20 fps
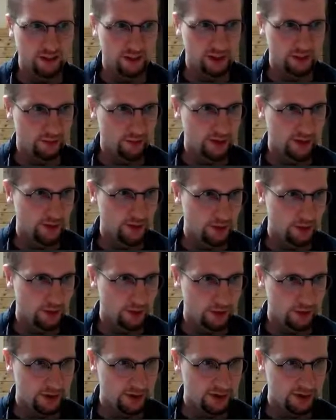Right,
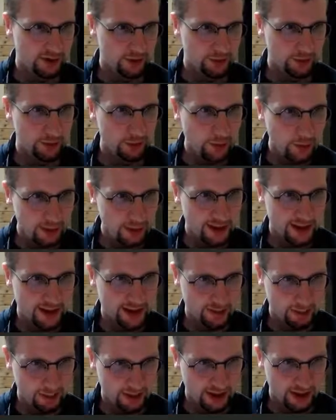we were there,
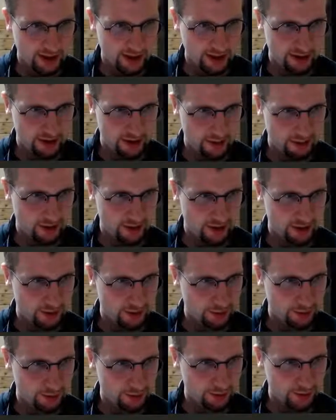but then I jumped
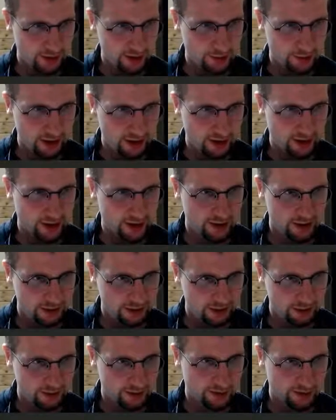to debug because I
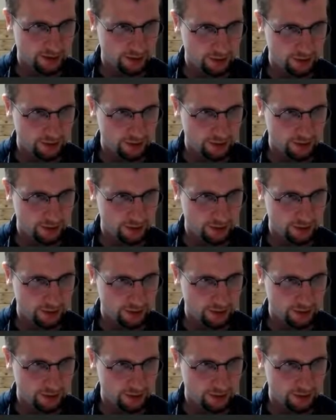want to